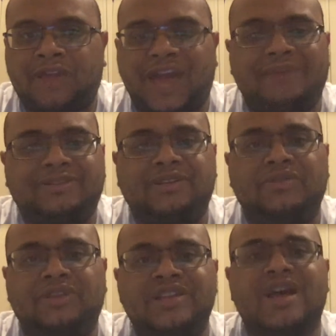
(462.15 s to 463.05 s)

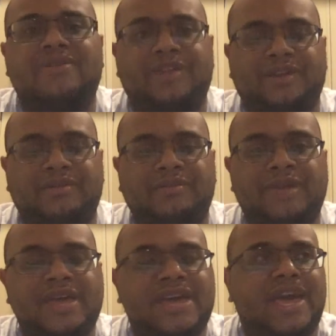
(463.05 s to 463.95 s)
absolutely nothing.
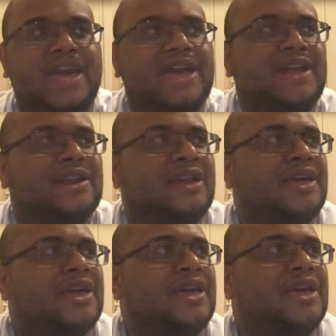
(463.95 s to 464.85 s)
And
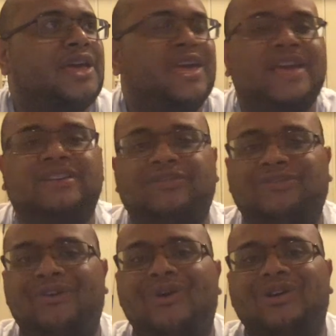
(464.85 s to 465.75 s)
he is
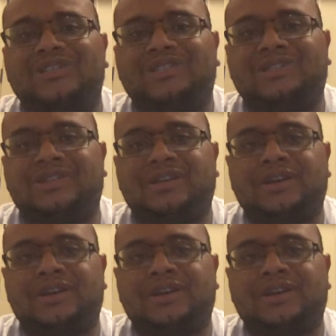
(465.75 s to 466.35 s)
forced